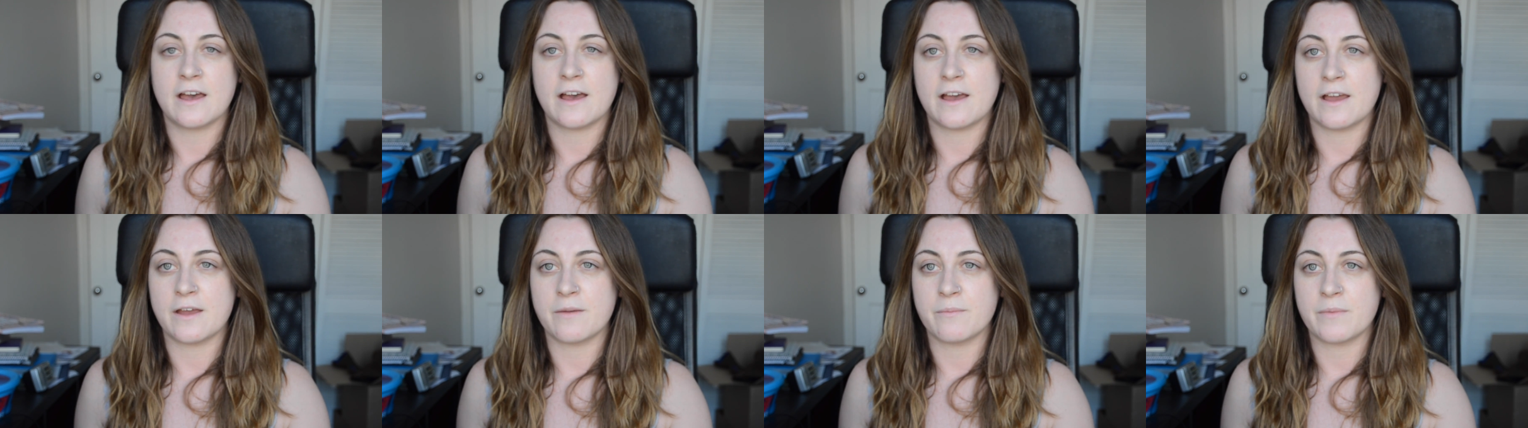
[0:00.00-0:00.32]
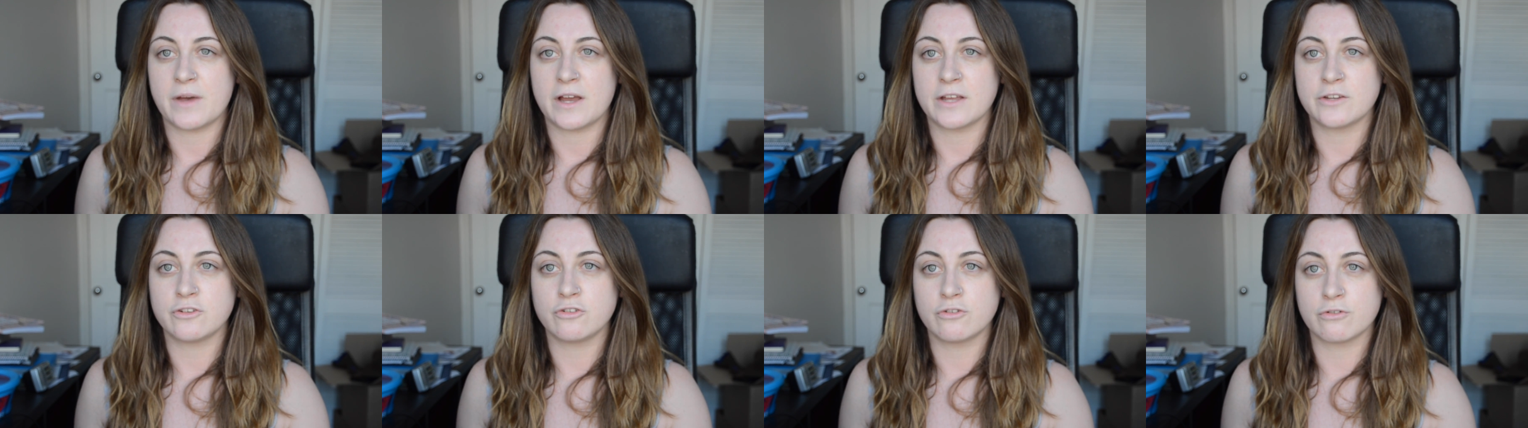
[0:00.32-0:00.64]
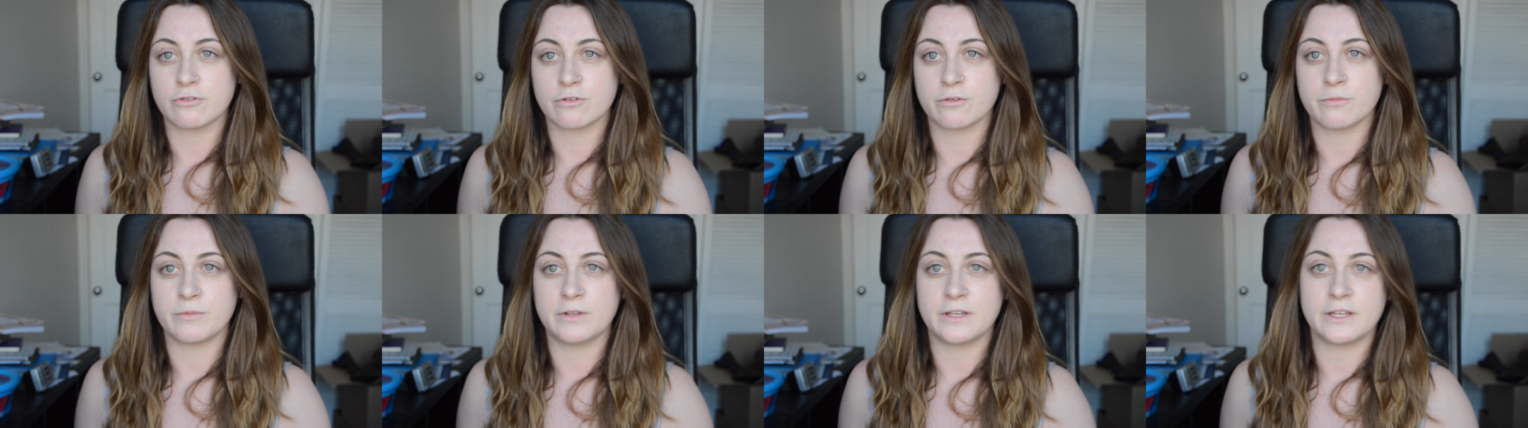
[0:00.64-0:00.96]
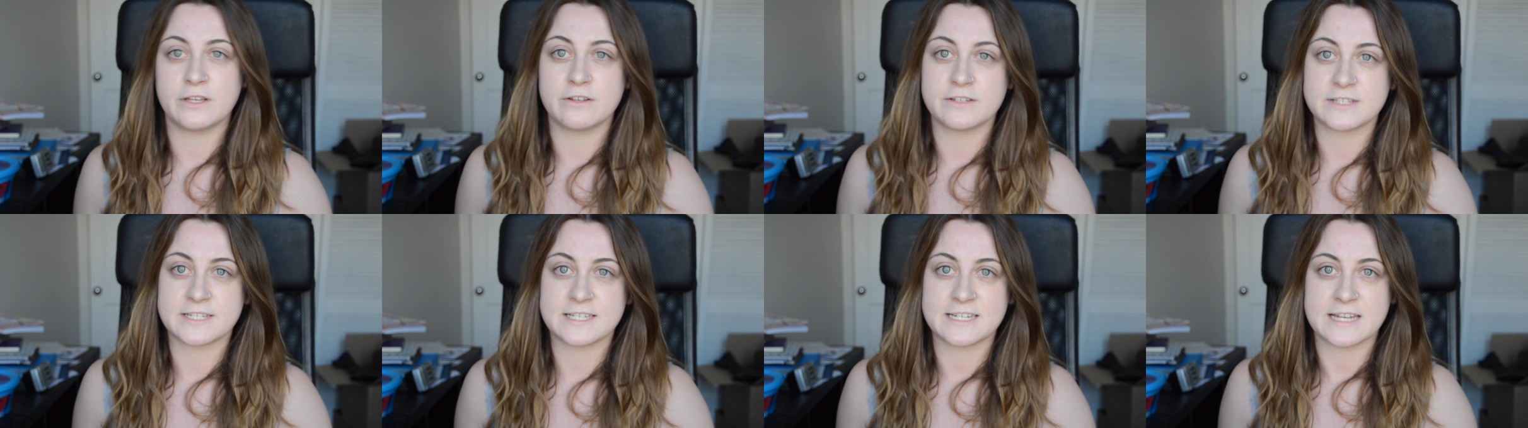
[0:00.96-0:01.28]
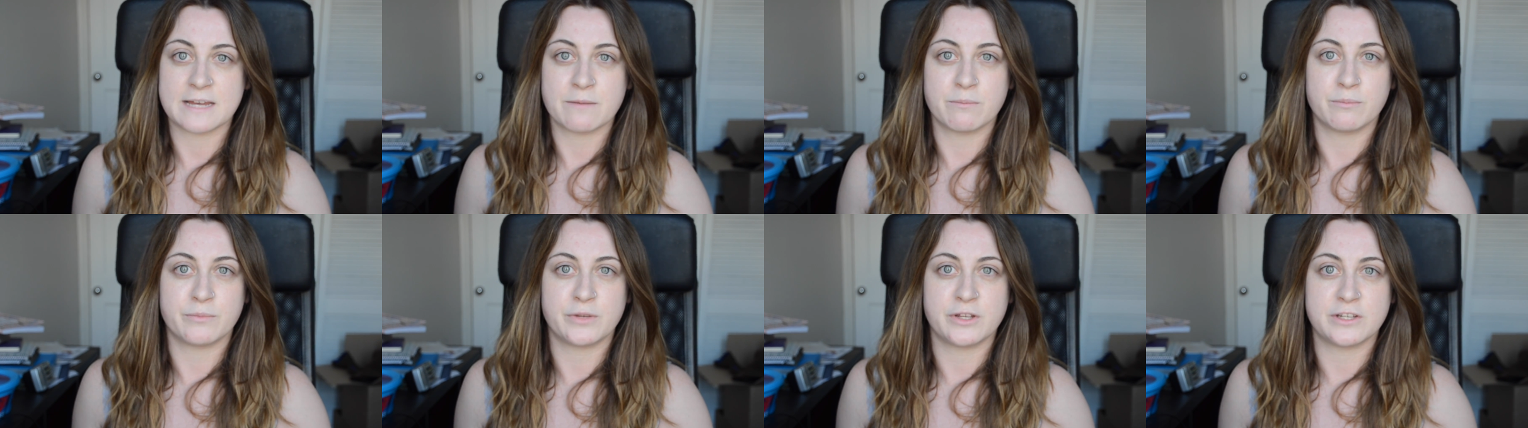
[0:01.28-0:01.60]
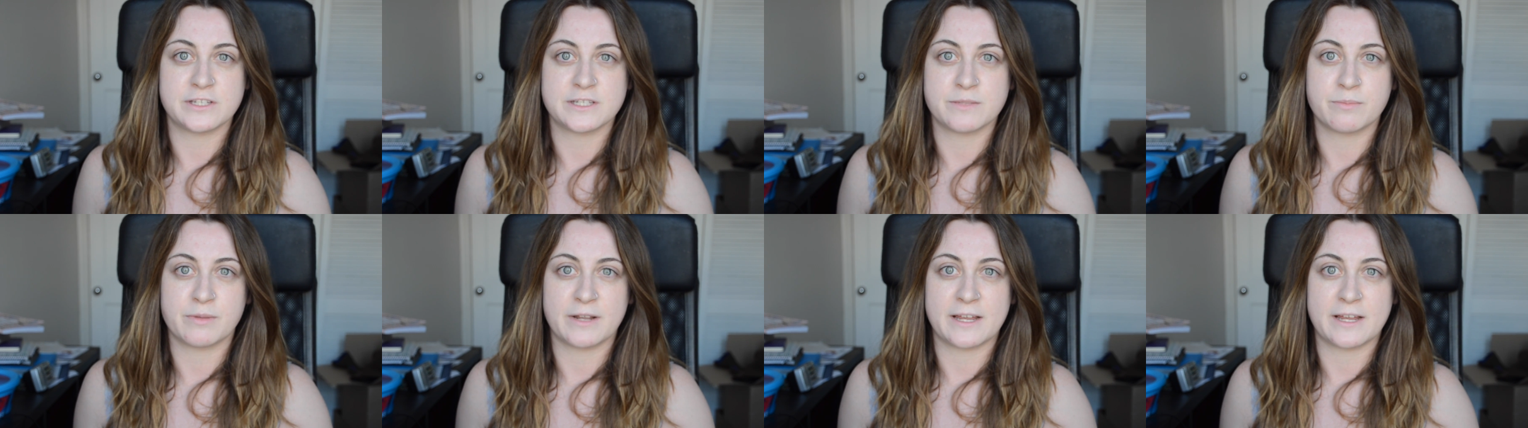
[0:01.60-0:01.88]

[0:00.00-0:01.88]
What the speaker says: I normally use a damp beauty